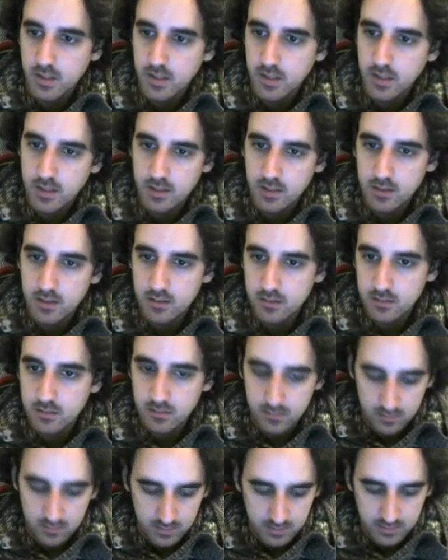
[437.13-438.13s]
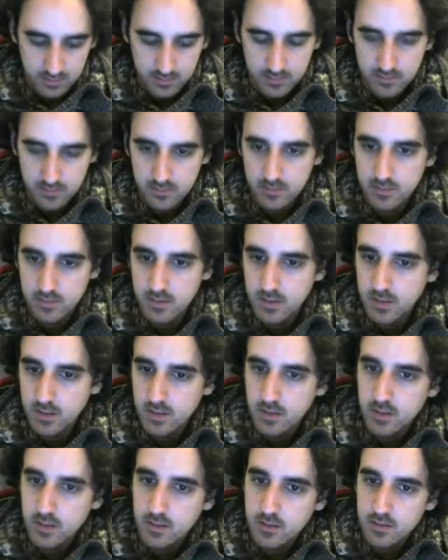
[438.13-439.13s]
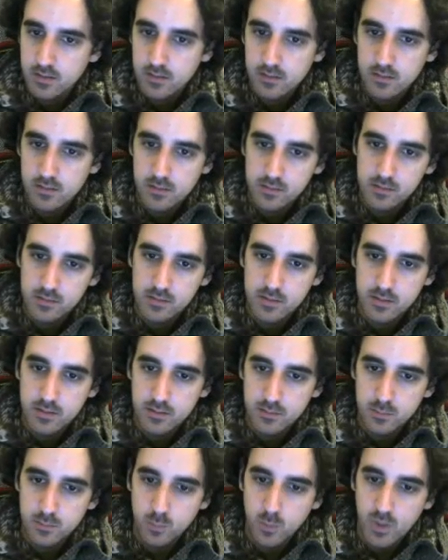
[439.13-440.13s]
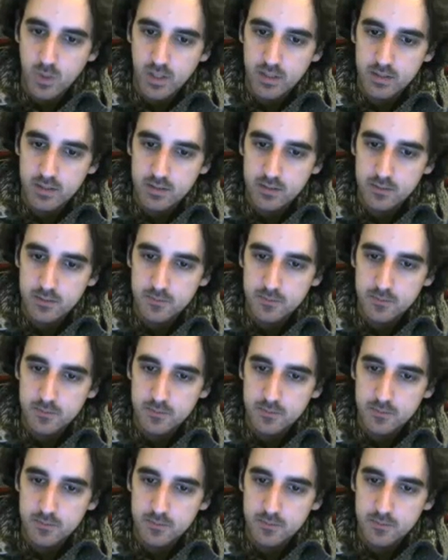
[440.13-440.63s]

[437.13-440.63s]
Okay, so let's turn this white,